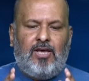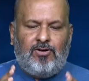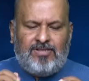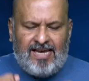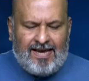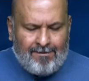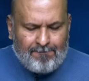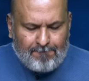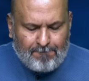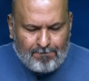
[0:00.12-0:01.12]
You
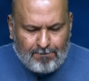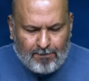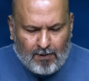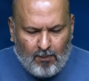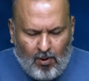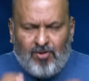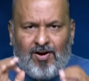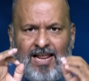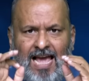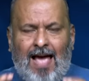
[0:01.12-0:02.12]
see, what
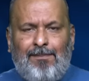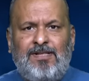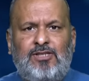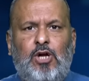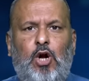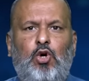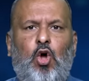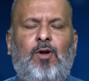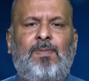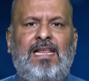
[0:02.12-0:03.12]
really happens
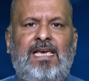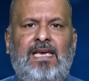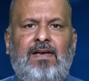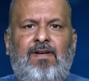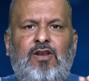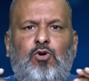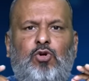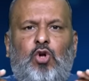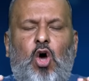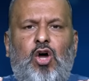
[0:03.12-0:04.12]
normally when
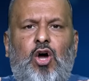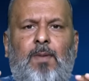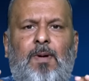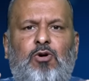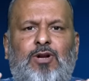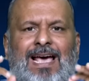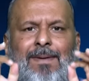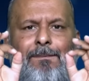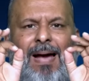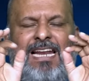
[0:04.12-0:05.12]
you talk about a
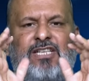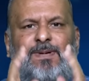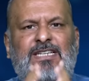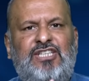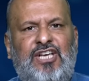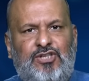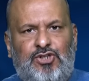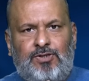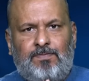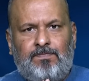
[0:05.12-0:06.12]
management
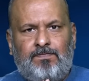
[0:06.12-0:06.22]
change?